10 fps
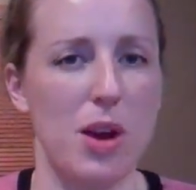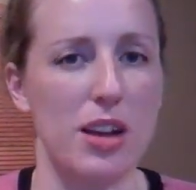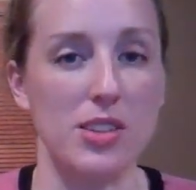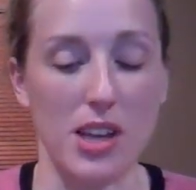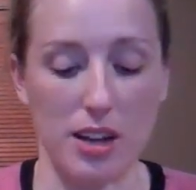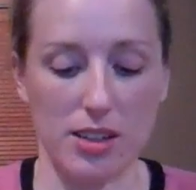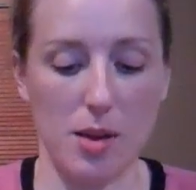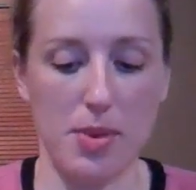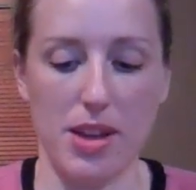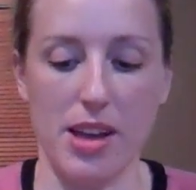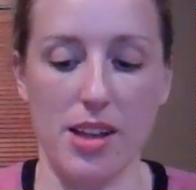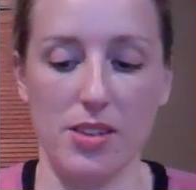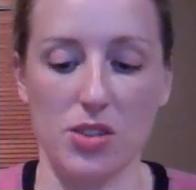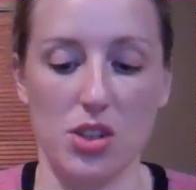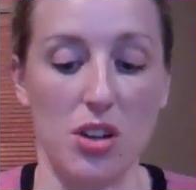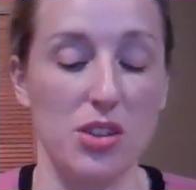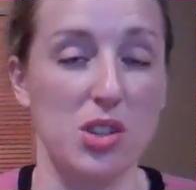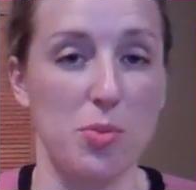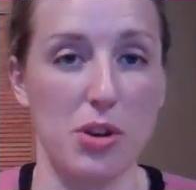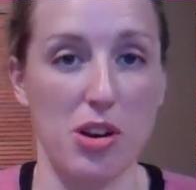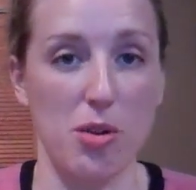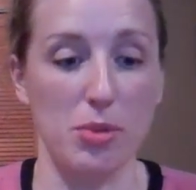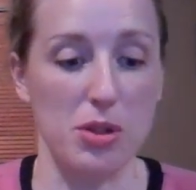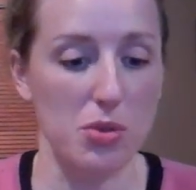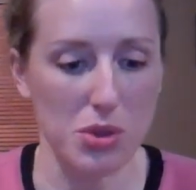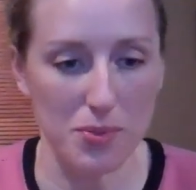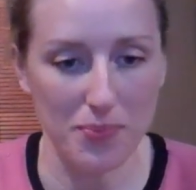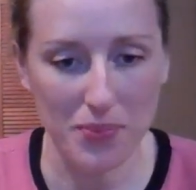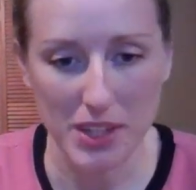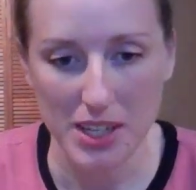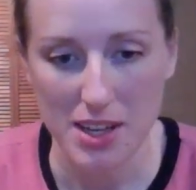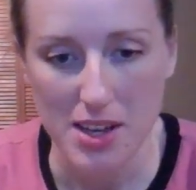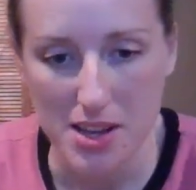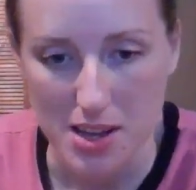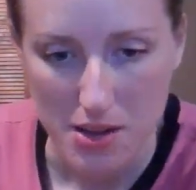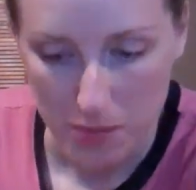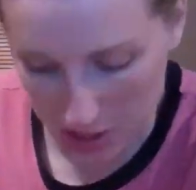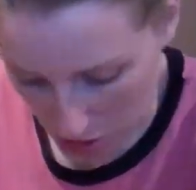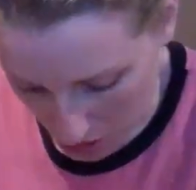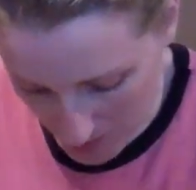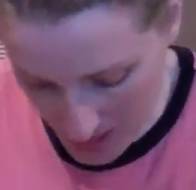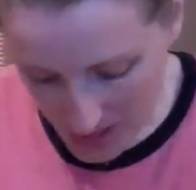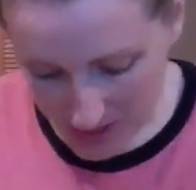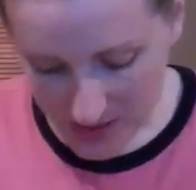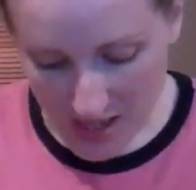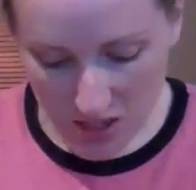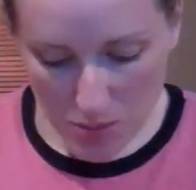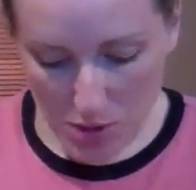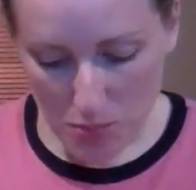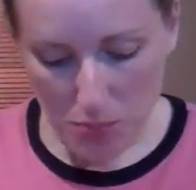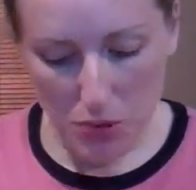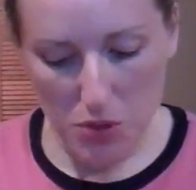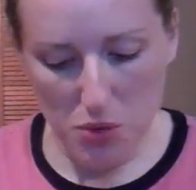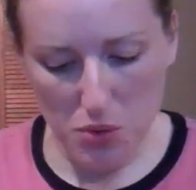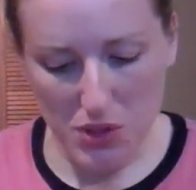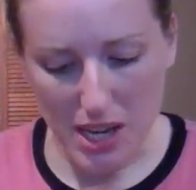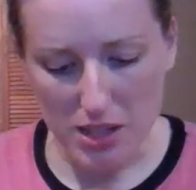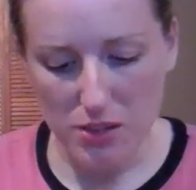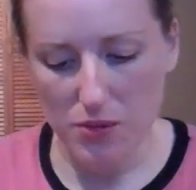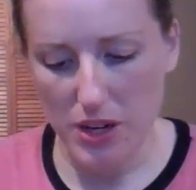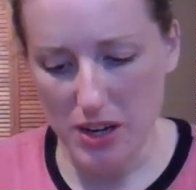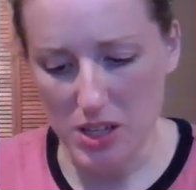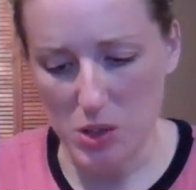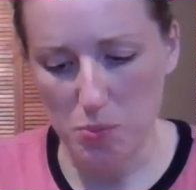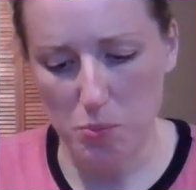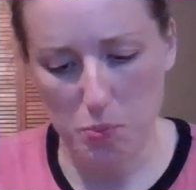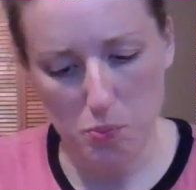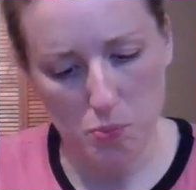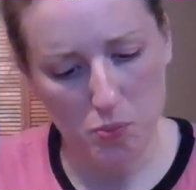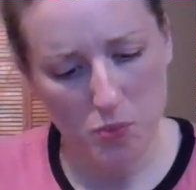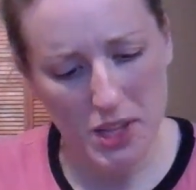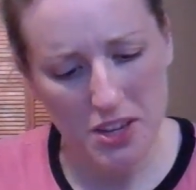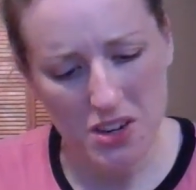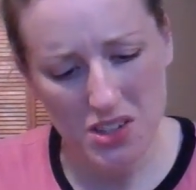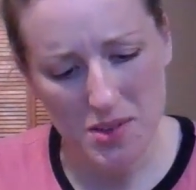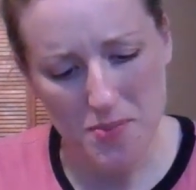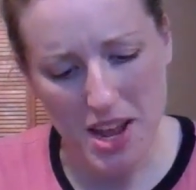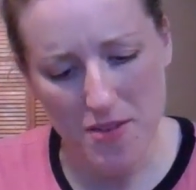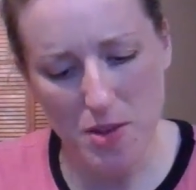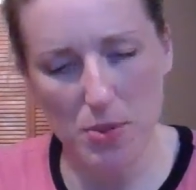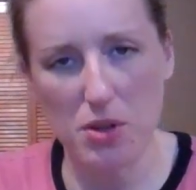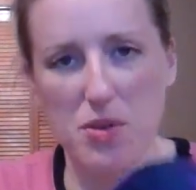Rock and Sock Club, and it's called the Superhero Blues. Which to me, it's not so much blues as various, well, there is some navy